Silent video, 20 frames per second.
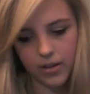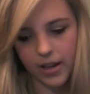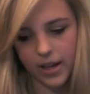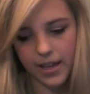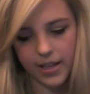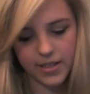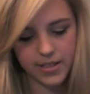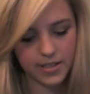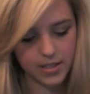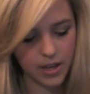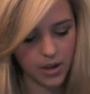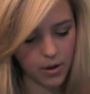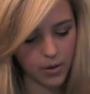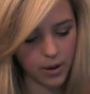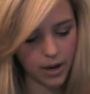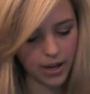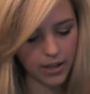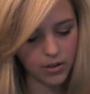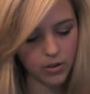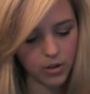Okay,
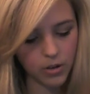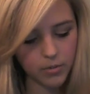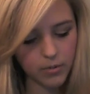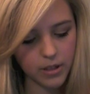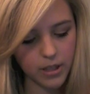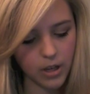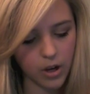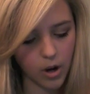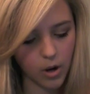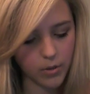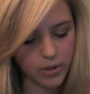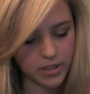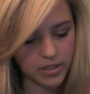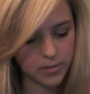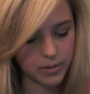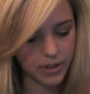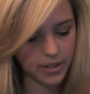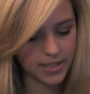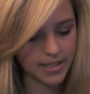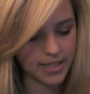so I normally
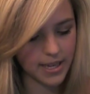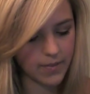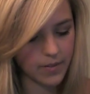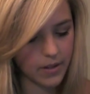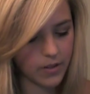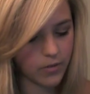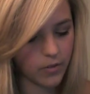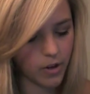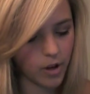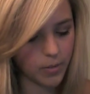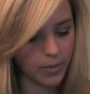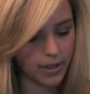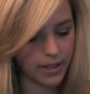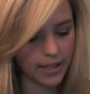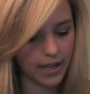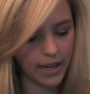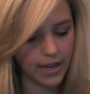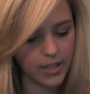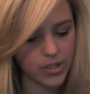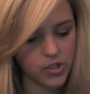always wear 7 For All
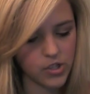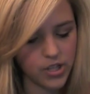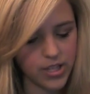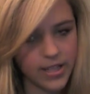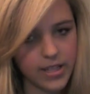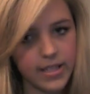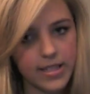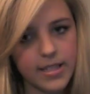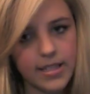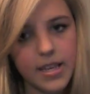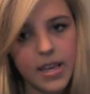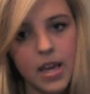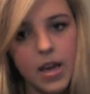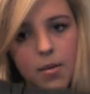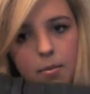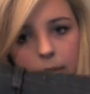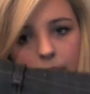Mankind jeans,